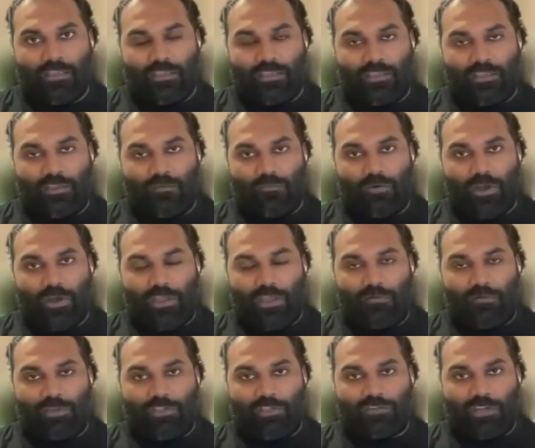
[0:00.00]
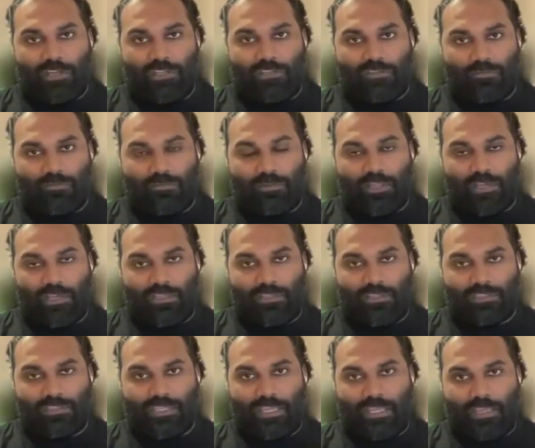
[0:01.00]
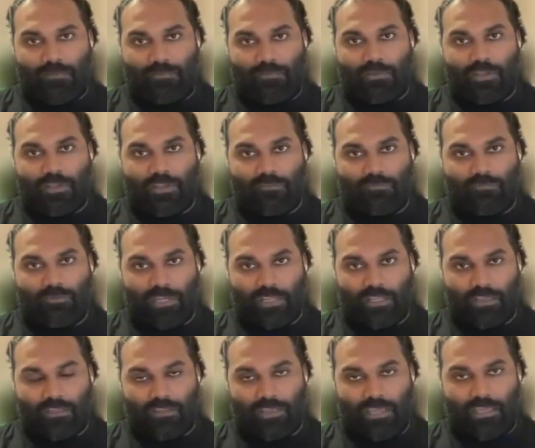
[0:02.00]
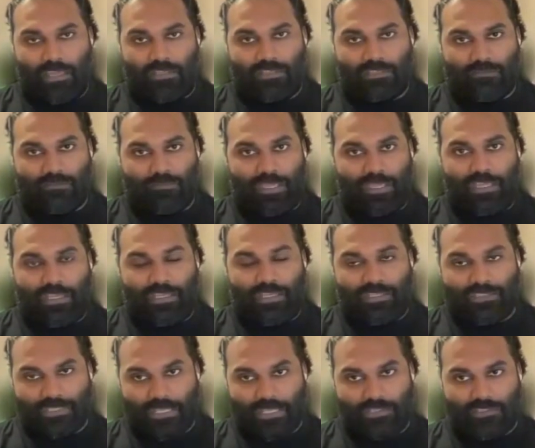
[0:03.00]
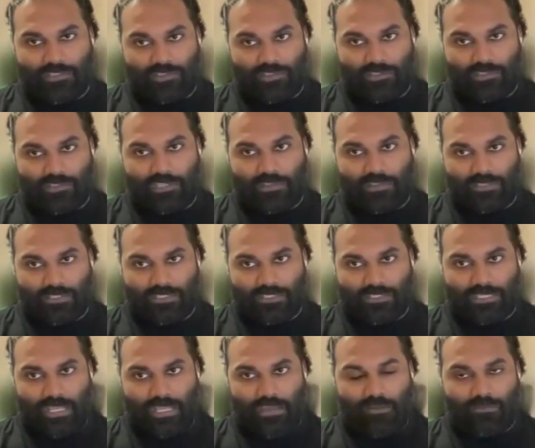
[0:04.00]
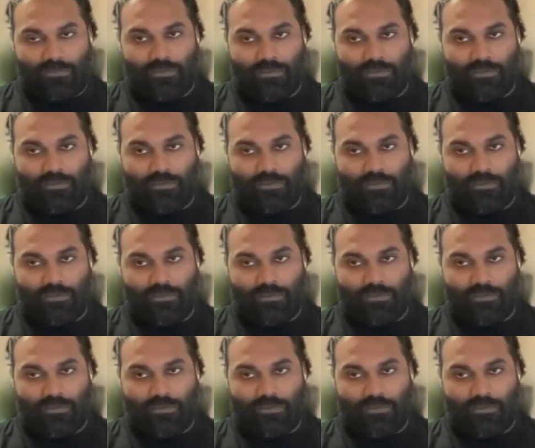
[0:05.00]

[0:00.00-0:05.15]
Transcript: why are we trying to apply the same kind of rigor there? It doesn't make any sense. It just slows us down.